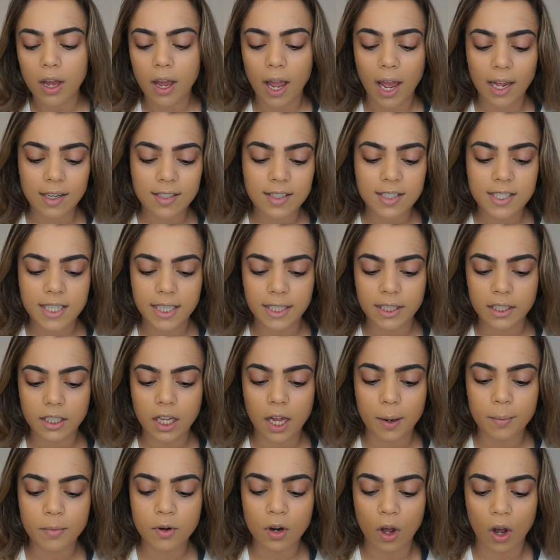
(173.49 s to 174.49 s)
I still
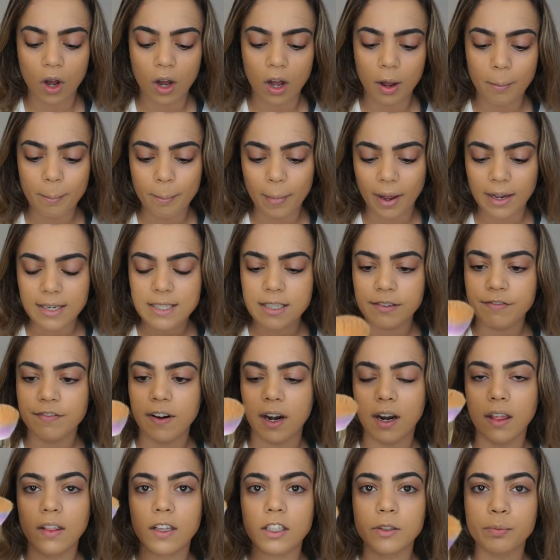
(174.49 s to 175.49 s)
am not a massive
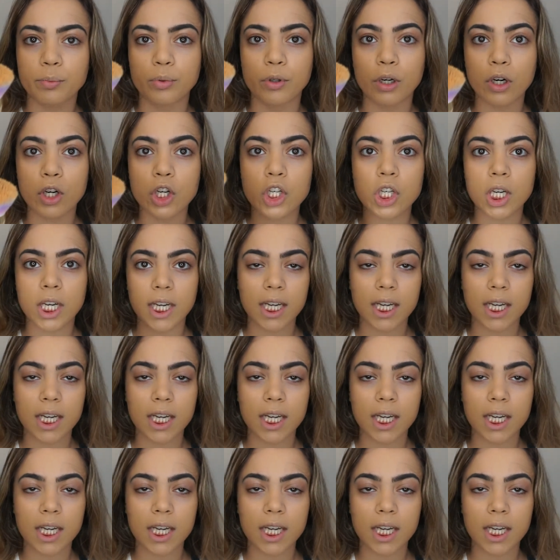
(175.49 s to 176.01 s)
fan of this brush.